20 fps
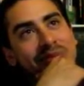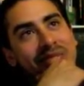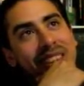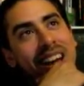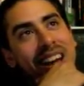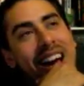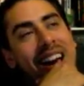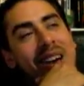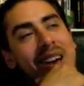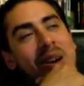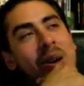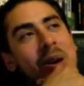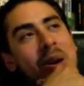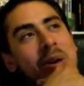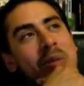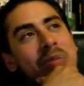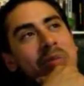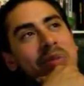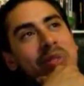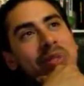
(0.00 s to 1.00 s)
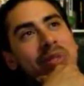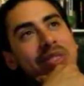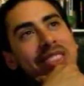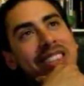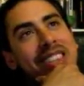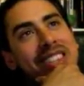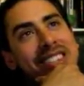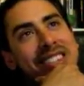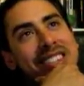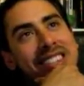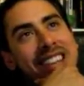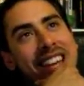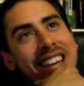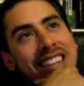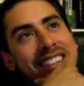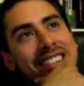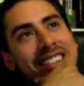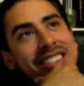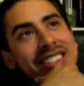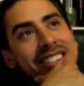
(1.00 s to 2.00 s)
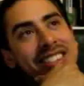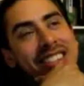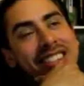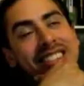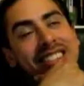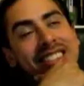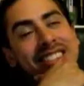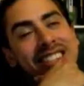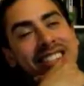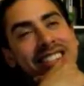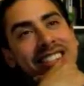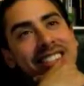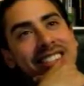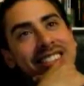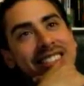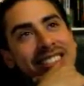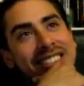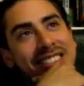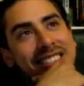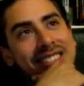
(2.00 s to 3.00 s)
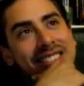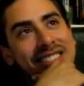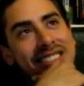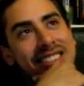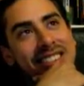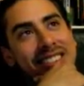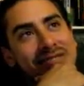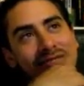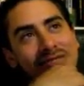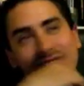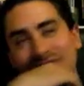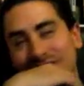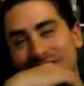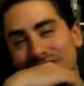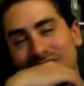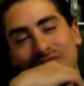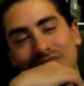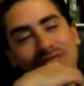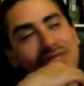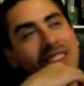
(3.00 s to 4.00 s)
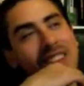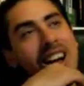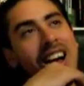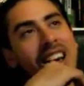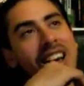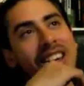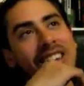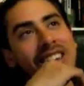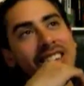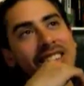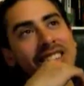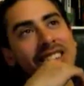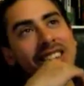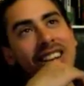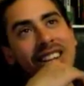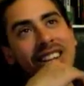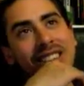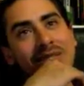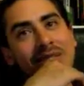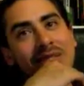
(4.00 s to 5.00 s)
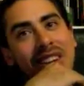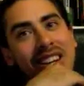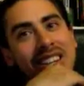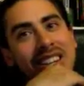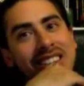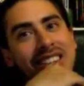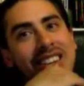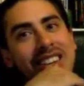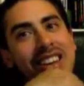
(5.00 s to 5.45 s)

I hope this next this season's not gonna suck as much.